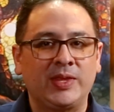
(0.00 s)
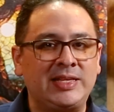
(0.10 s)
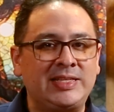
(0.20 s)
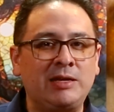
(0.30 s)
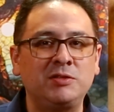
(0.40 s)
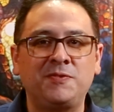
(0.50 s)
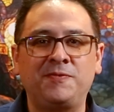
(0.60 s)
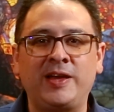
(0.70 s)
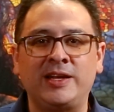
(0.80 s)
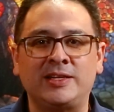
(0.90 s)
It sounds
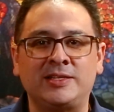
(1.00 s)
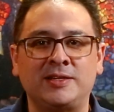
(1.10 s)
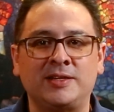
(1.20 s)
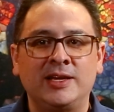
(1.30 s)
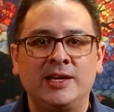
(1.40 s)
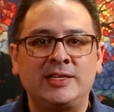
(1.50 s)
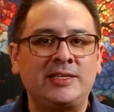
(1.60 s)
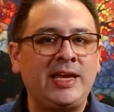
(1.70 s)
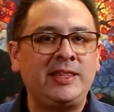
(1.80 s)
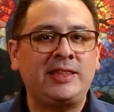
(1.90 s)
fun to
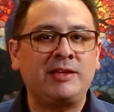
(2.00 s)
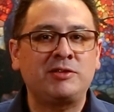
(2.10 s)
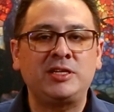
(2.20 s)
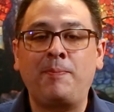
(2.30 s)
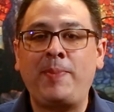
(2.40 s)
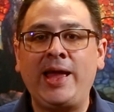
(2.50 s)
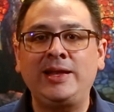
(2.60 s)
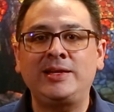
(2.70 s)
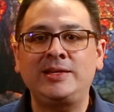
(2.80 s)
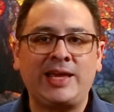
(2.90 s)
say that there's an
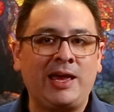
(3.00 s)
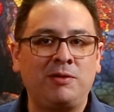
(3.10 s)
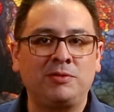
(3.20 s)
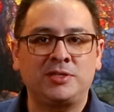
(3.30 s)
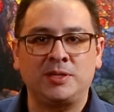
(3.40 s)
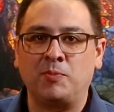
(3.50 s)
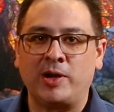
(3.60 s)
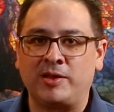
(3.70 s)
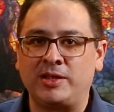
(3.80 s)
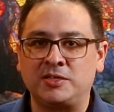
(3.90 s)
abandoned town
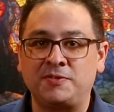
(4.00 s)
somewhere that